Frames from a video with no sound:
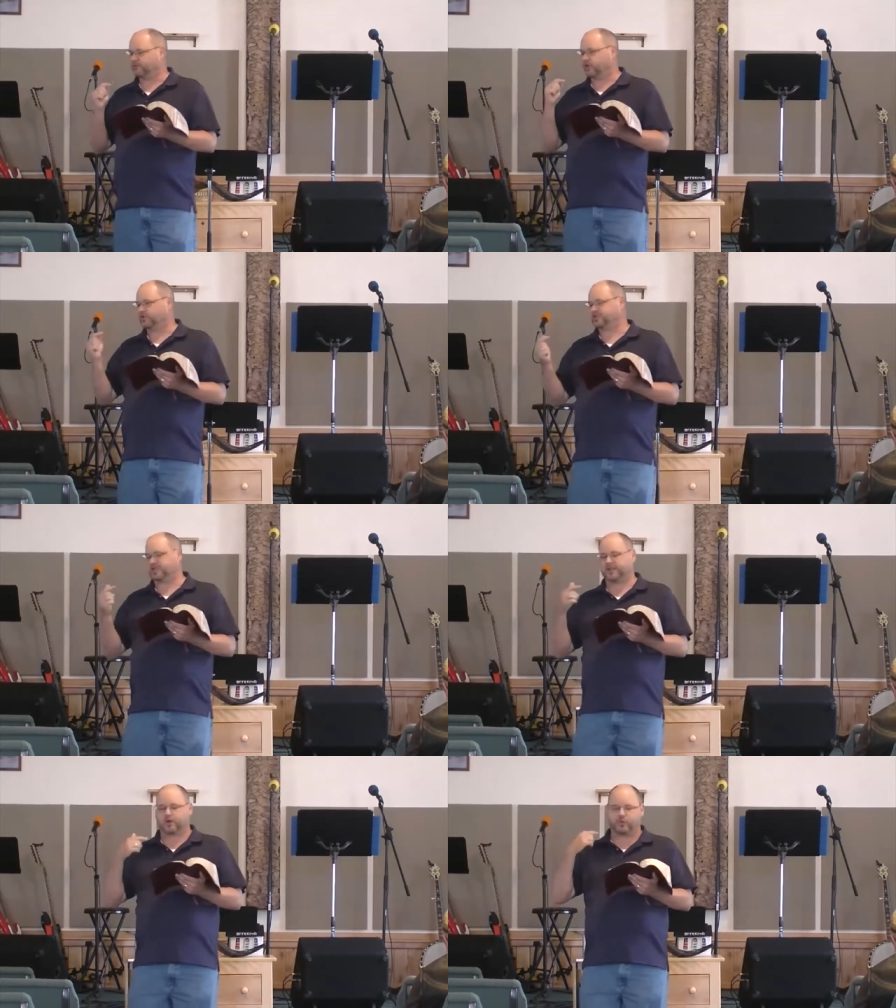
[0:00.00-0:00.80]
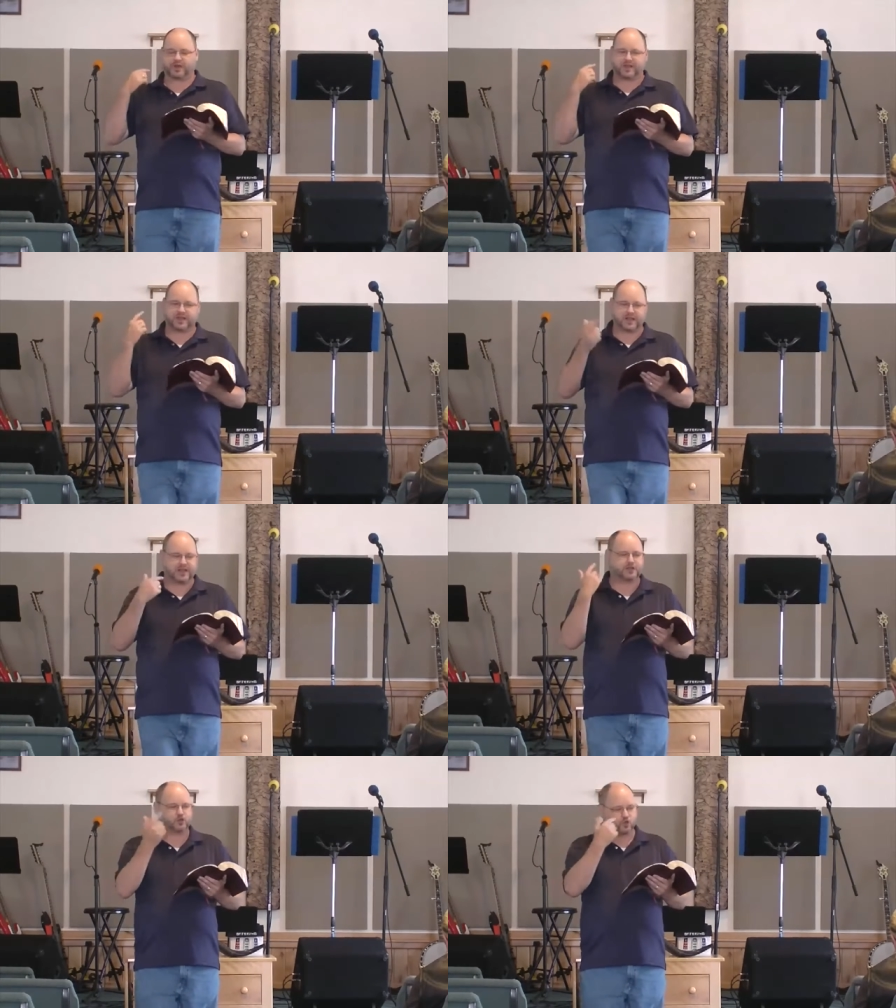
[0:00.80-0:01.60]
The first thing that we
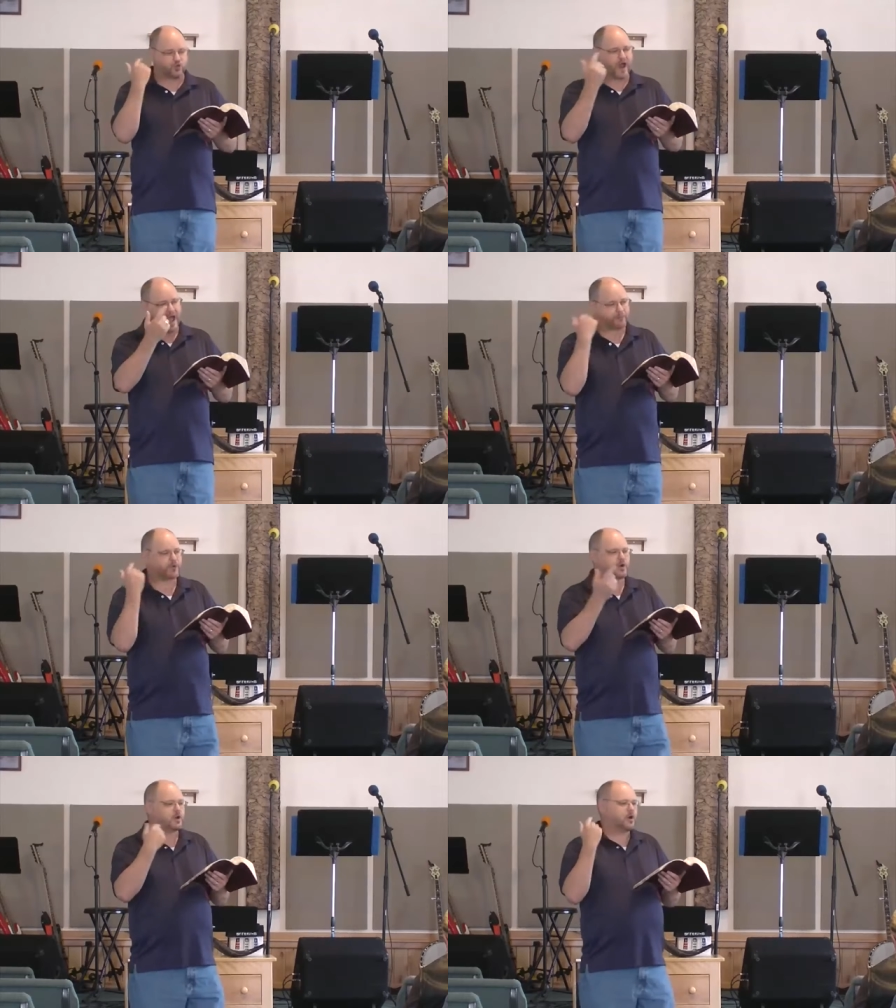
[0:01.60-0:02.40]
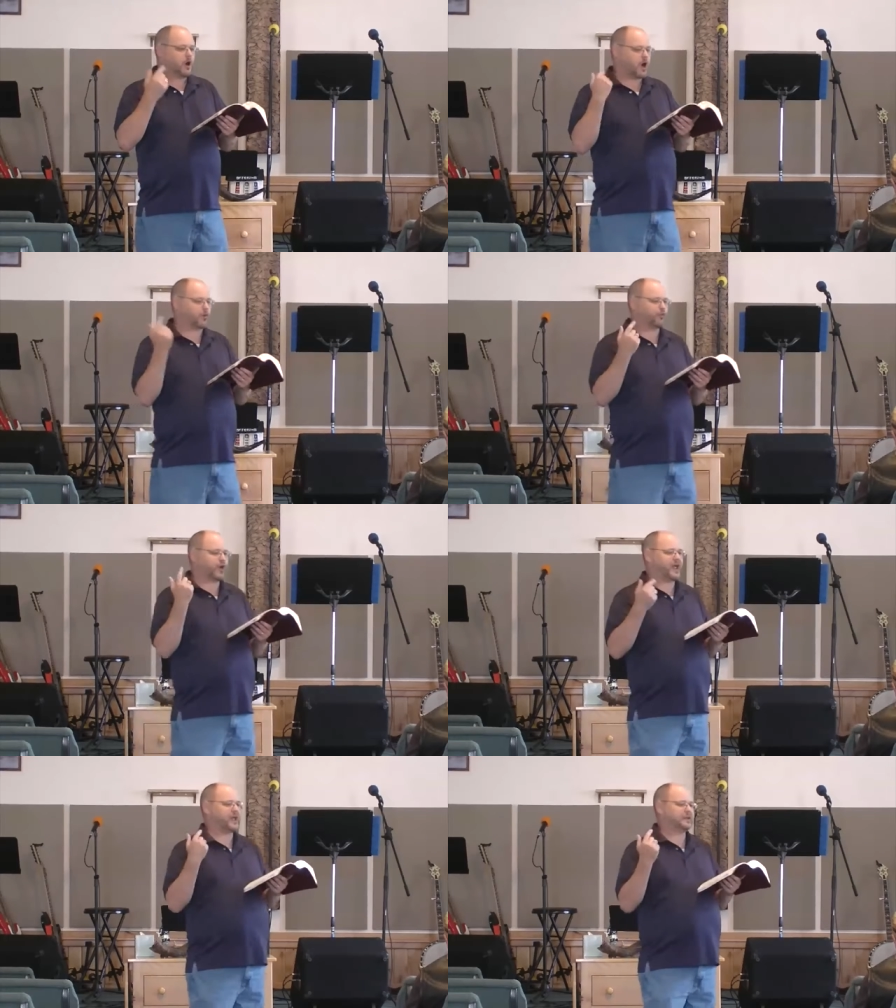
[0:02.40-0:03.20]
need to wrap our
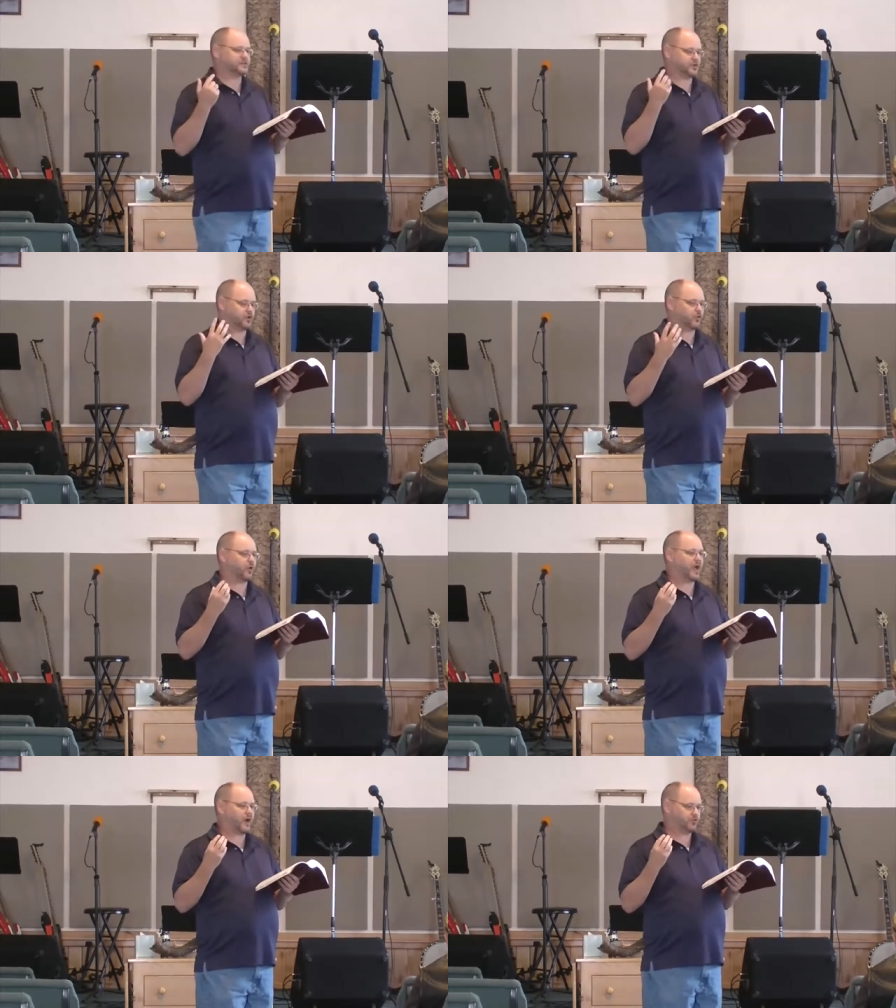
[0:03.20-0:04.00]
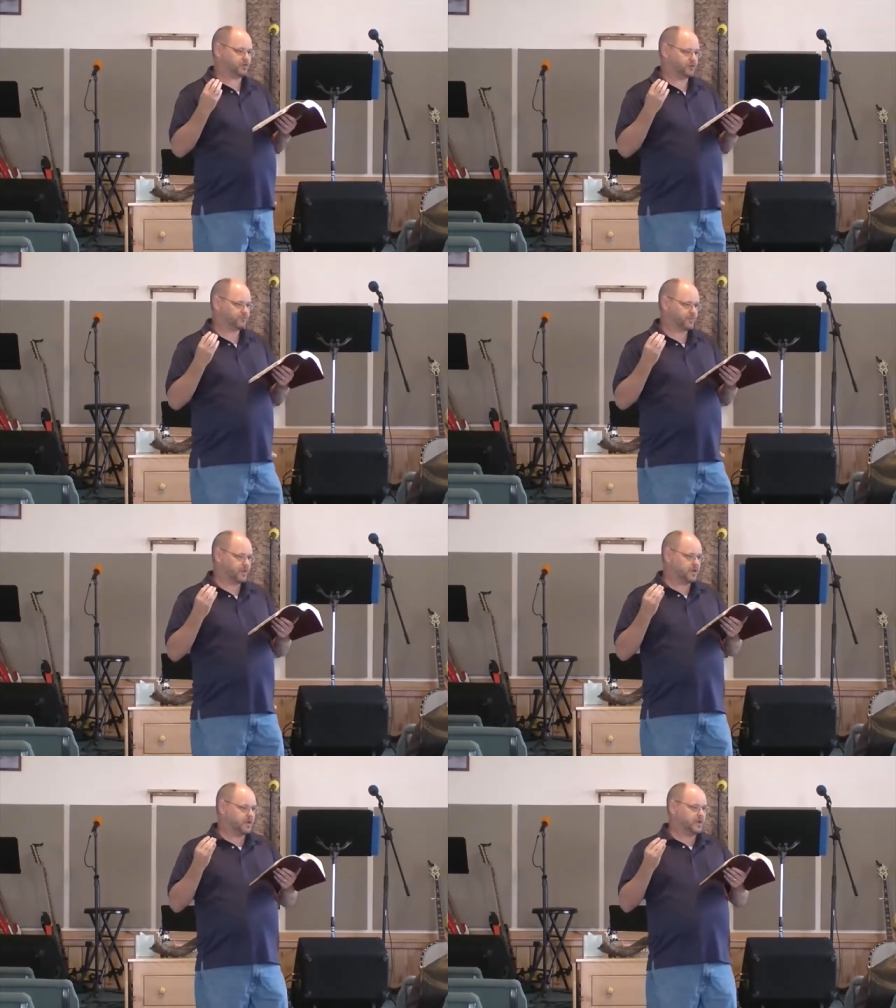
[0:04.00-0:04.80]
brains around
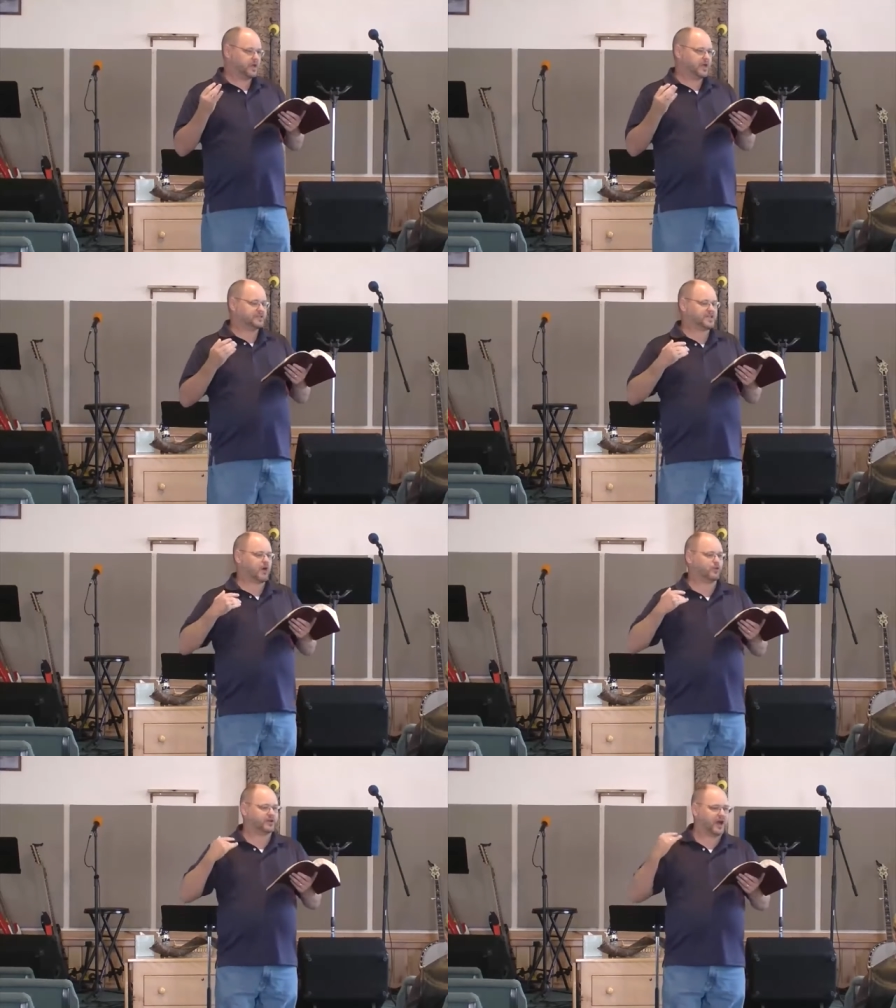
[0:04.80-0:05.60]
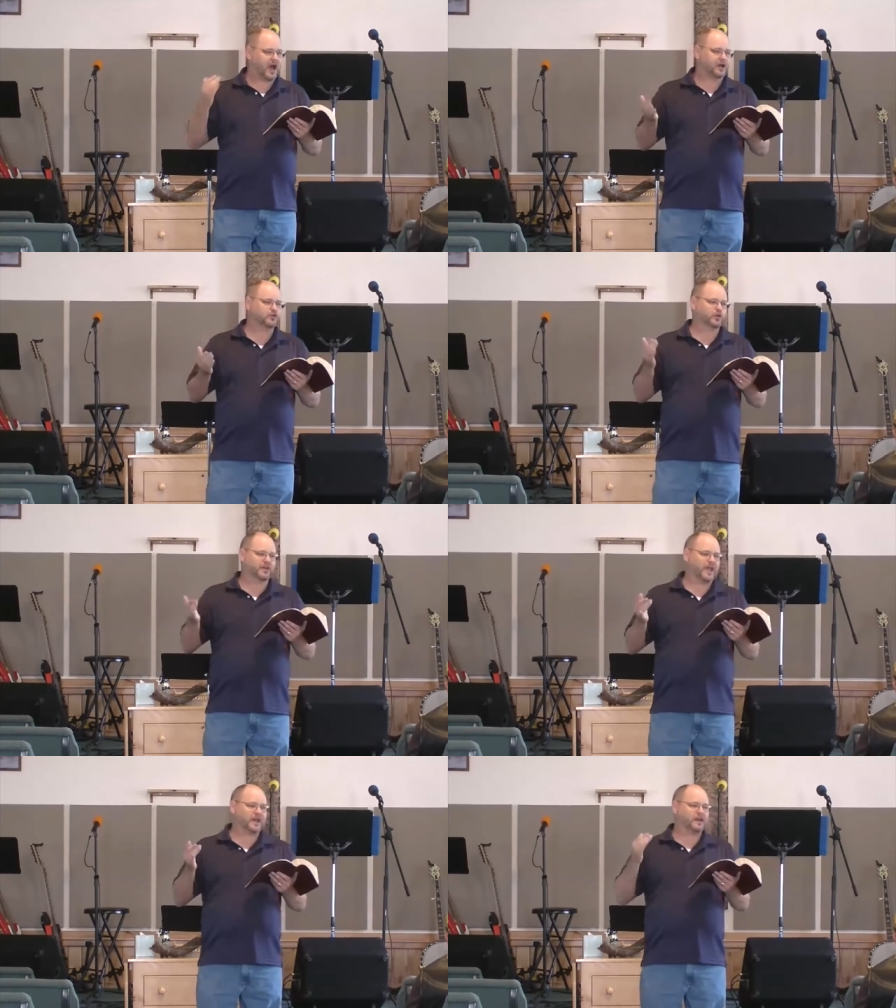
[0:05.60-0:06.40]
is that when God
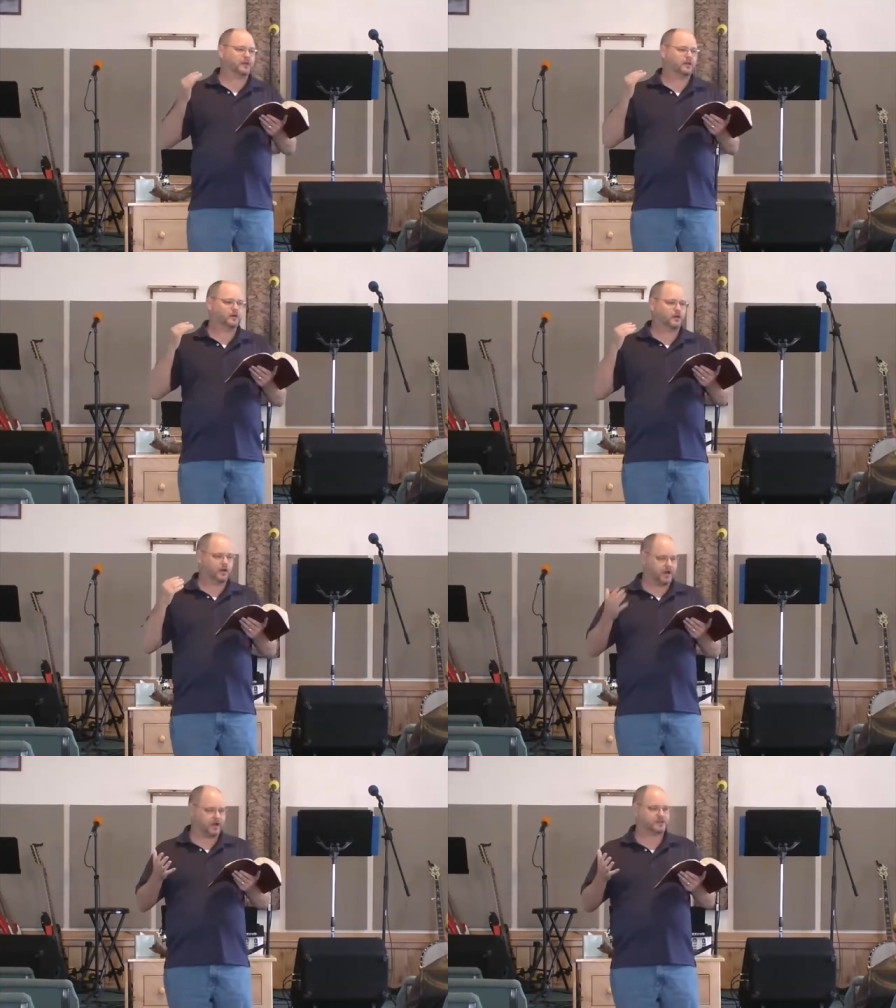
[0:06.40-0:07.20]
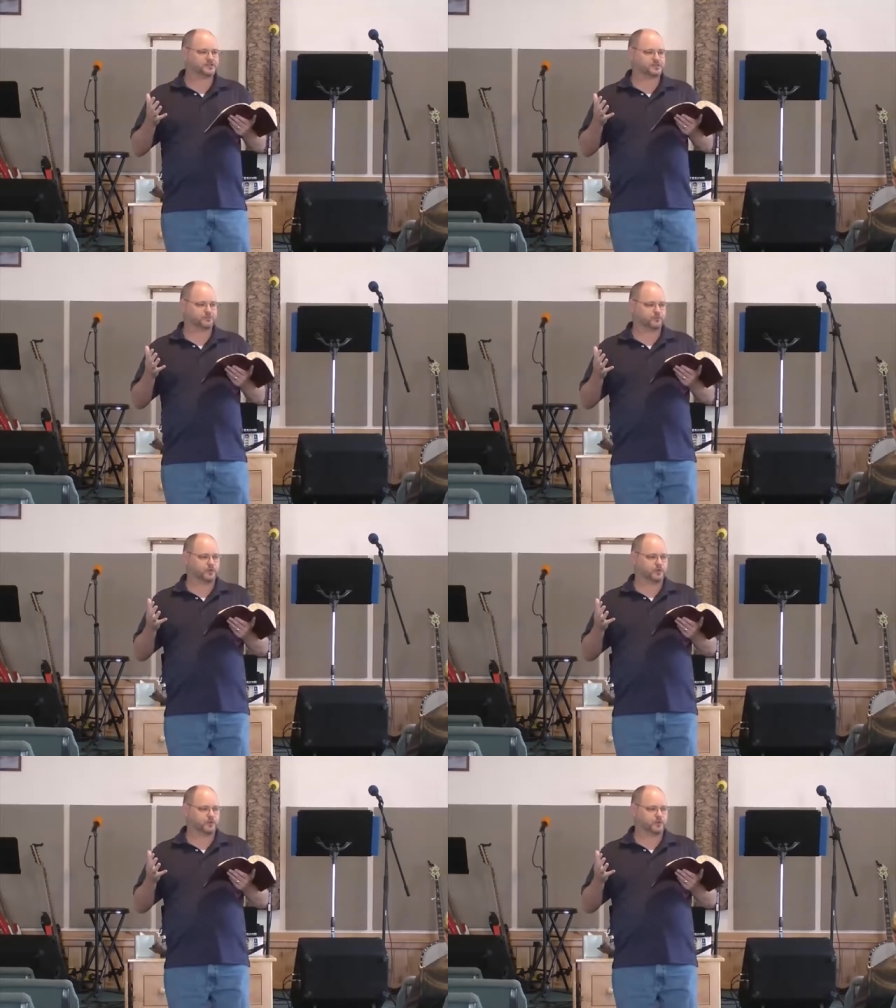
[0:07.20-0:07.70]
created us,